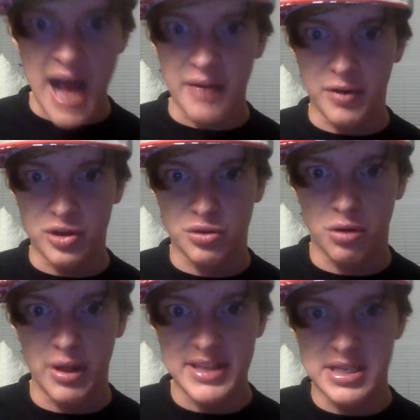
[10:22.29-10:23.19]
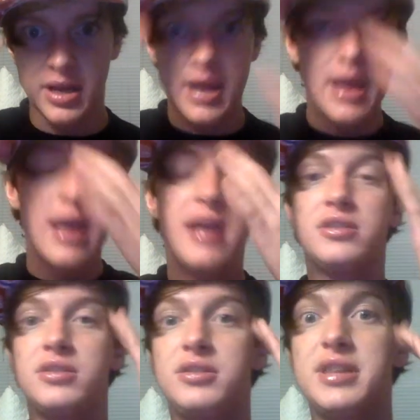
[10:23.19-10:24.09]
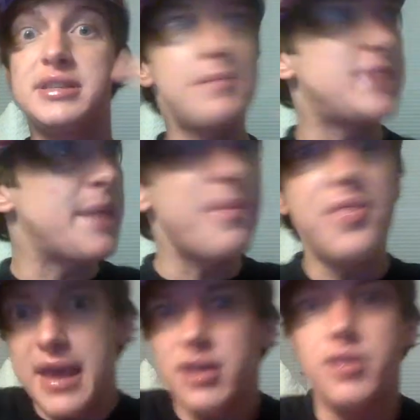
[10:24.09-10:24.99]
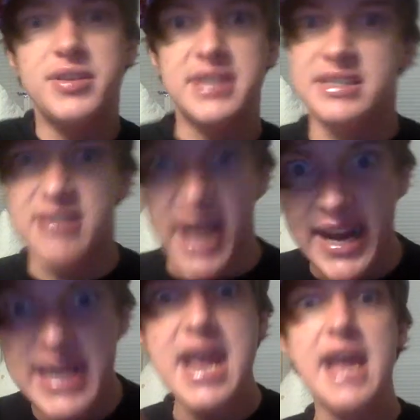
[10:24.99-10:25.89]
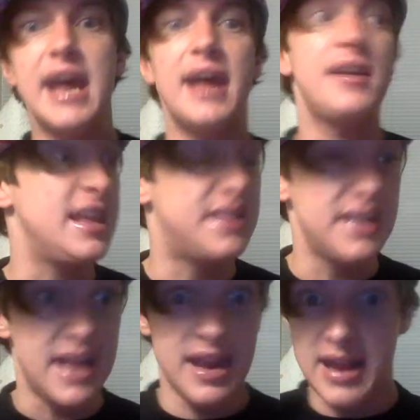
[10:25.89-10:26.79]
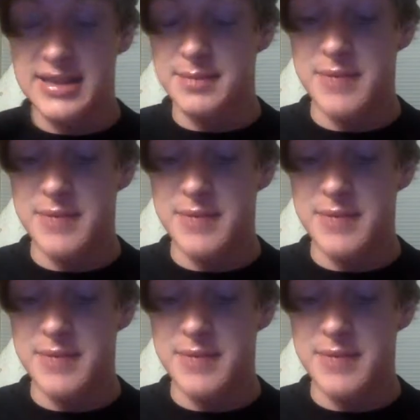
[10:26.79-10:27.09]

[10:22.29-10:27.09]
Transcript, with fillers: out of control into the same type of thing, this anxiety, and except